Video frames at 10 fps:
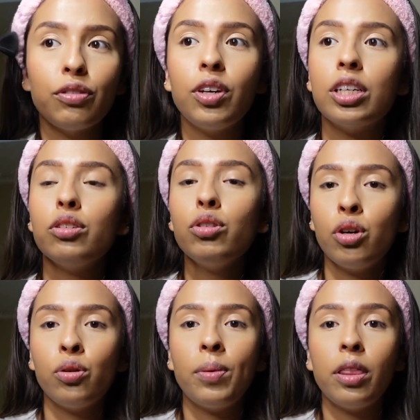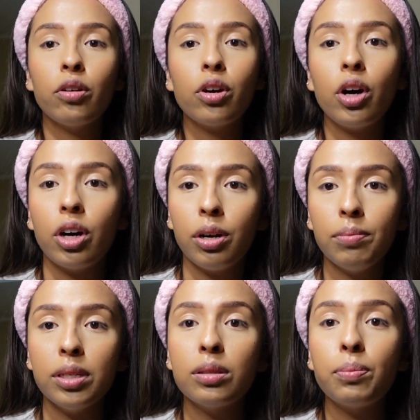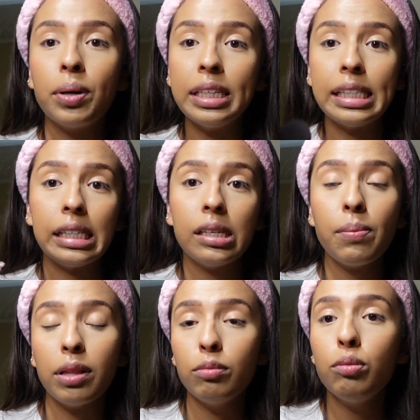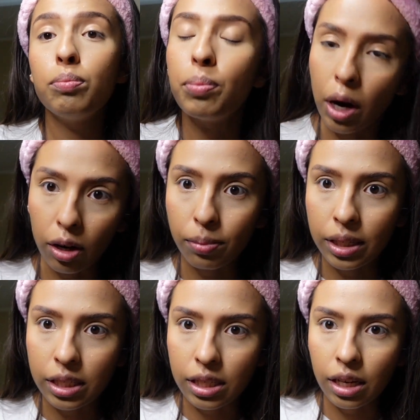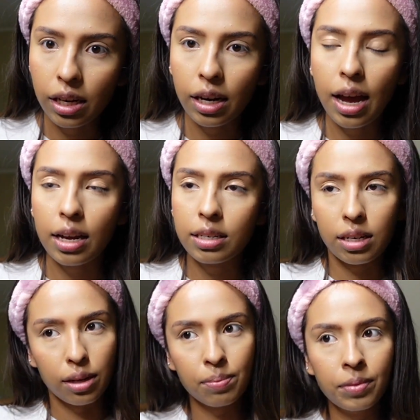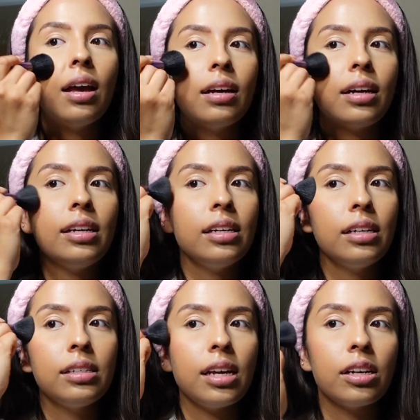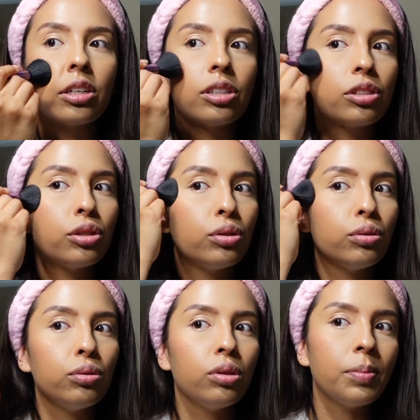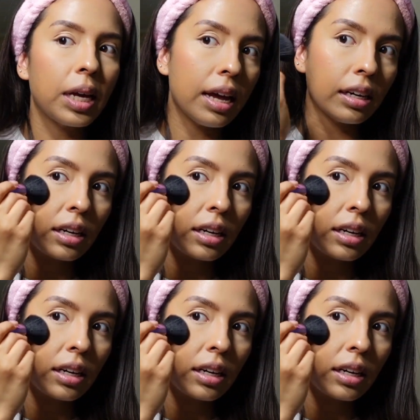if you guys don't know, my little car, Miss Princesa Malibu Barbie, decided to act up, and I needed to take her to the mechanic.